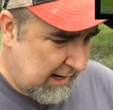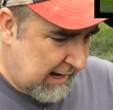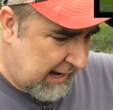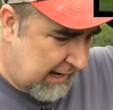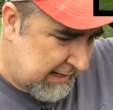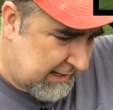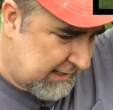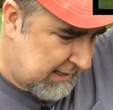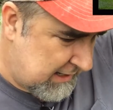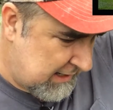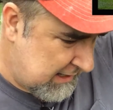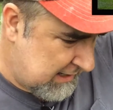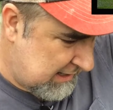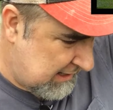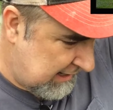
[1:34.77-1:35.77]
and
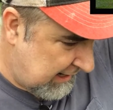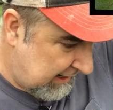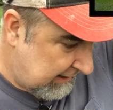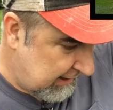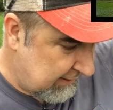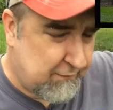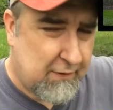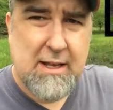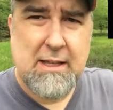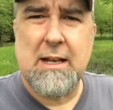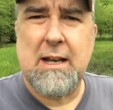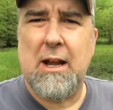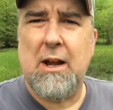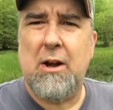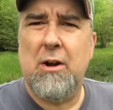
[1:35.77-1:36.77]
it did feed the
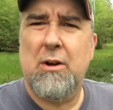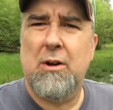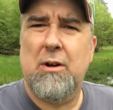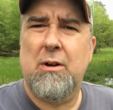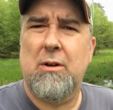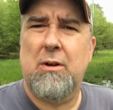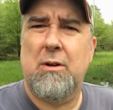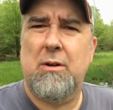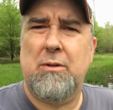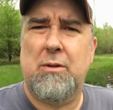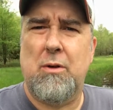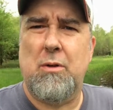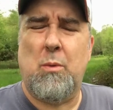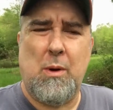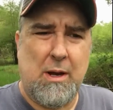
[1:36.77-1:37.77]
deer
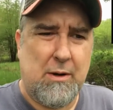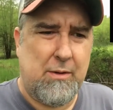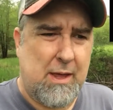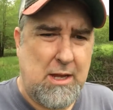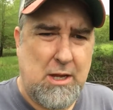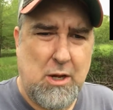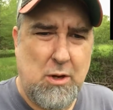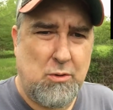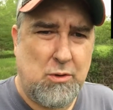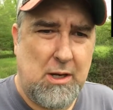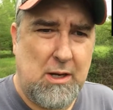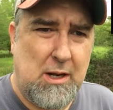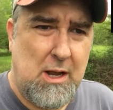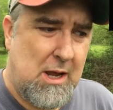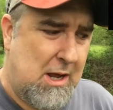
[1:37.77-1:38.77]
through the winter. They used
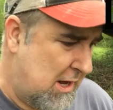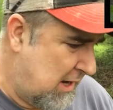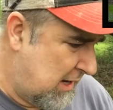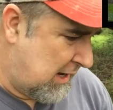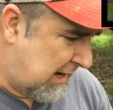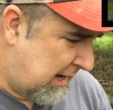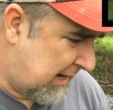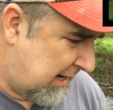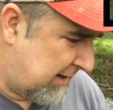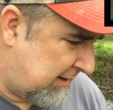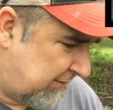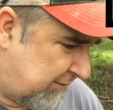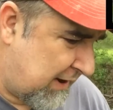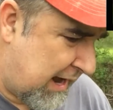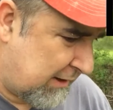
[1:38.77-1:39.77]
it, and
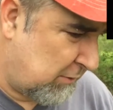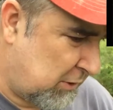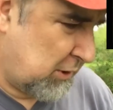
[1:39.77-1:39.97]
in fact, we'll